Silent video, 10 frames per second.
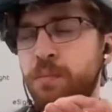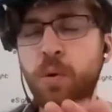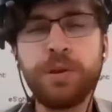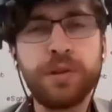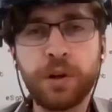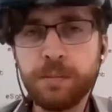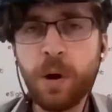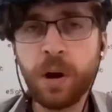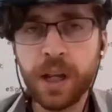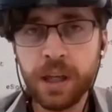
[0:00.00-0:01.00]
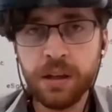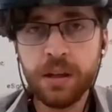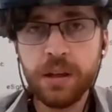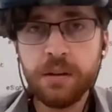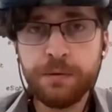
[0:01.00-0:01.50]
more third-party
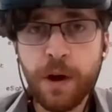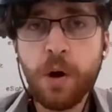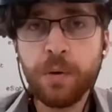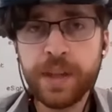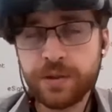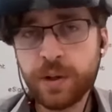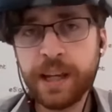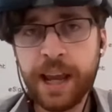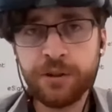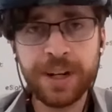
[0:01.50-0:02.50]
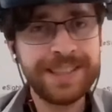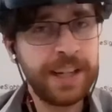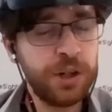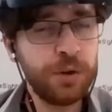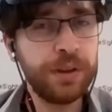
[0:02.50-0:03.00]
phone that's running Android,
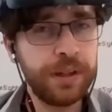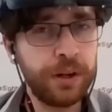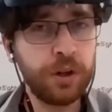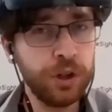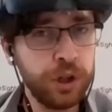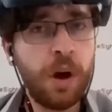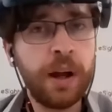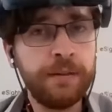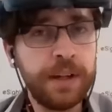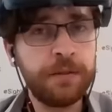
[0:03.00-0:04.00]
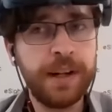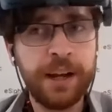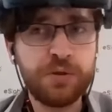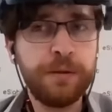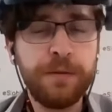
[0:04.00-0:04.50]
because I know that there are a lot of
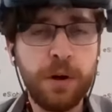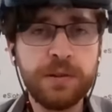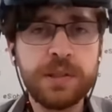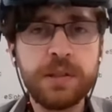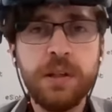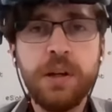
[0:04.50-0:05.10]
different Android phones.